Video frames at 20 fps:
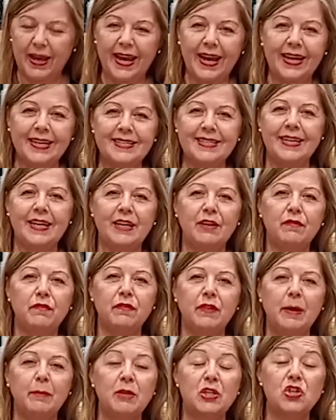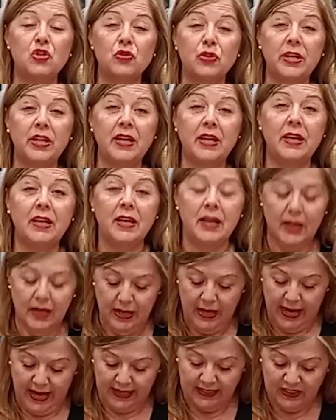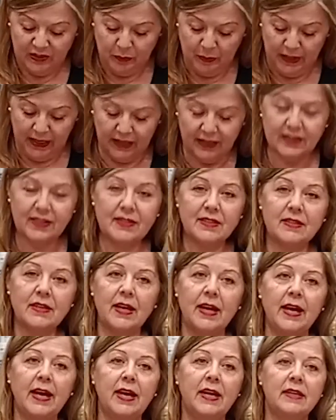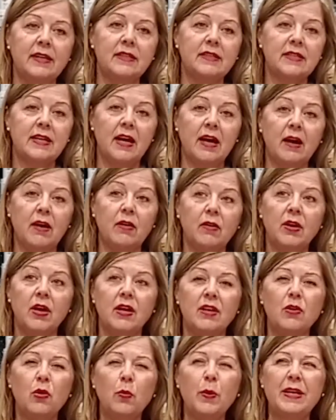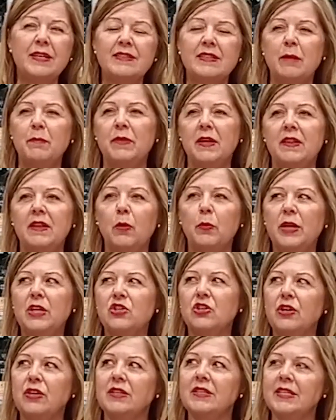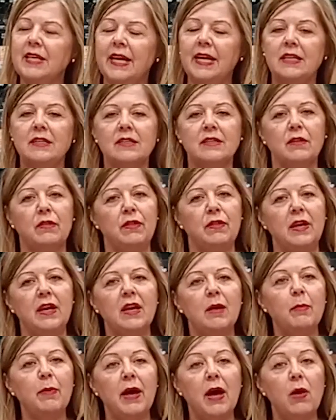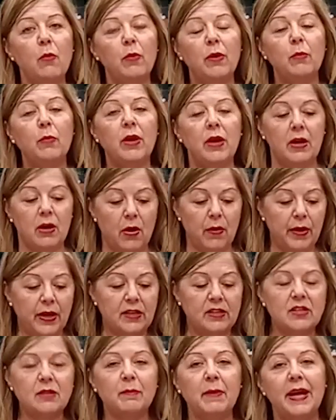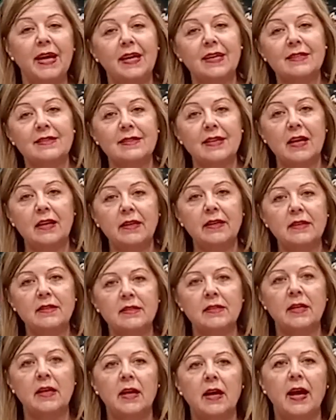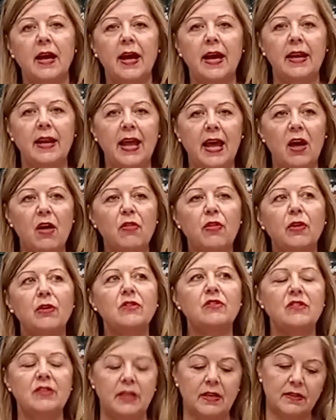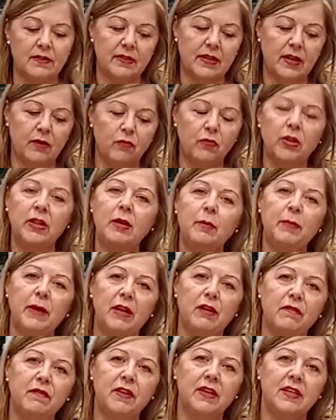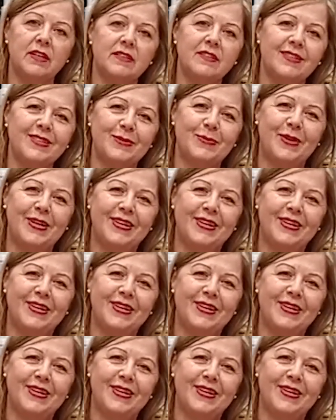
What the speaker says: anti-inflammatory aspects and always something that we don't tend to think about when we're going to make a salad, and how those things can really benefit us as